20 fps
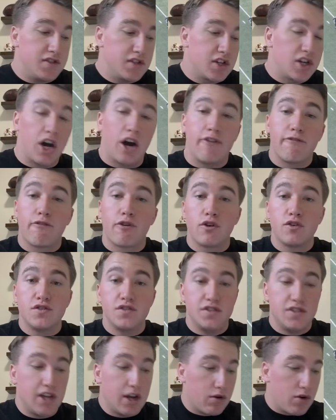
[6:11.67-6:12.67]
Cover
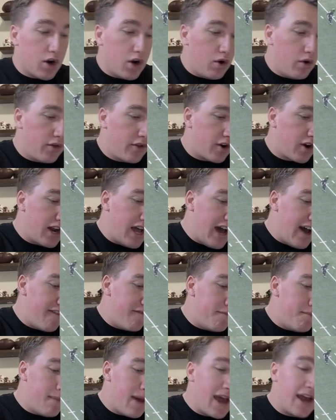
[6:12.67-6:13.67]
0. They're going to have
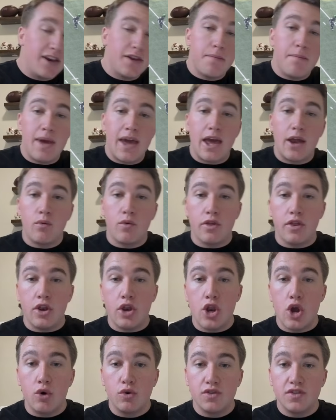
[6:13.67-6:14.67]
man-to-man with
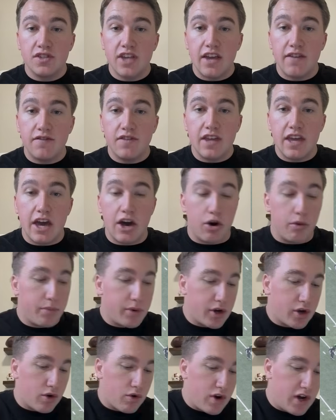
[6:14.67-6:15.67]
no safety help
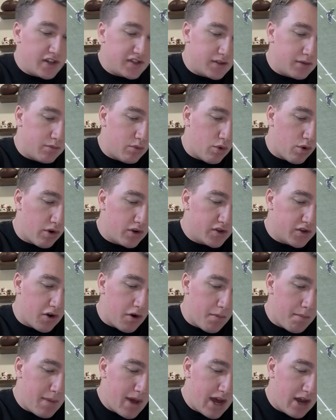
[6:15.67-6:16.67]
across the board. So
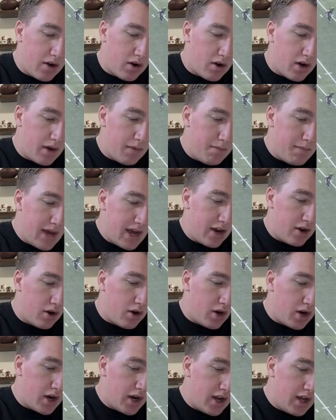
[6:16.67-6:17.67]
you're man on, man
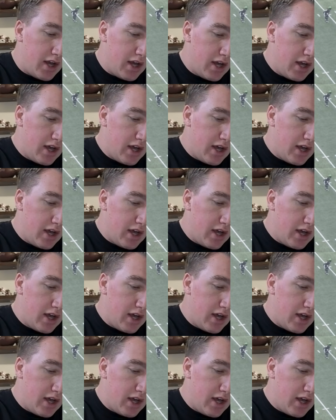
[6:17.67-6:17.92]
on.